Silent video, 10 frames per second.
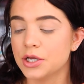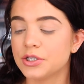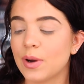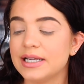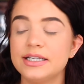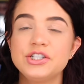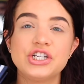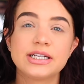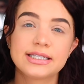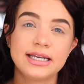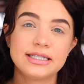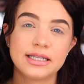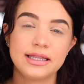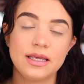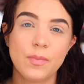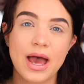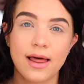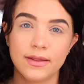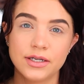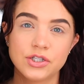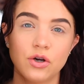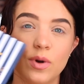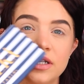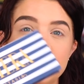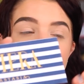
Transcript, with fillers: So I did just get the palette. So it was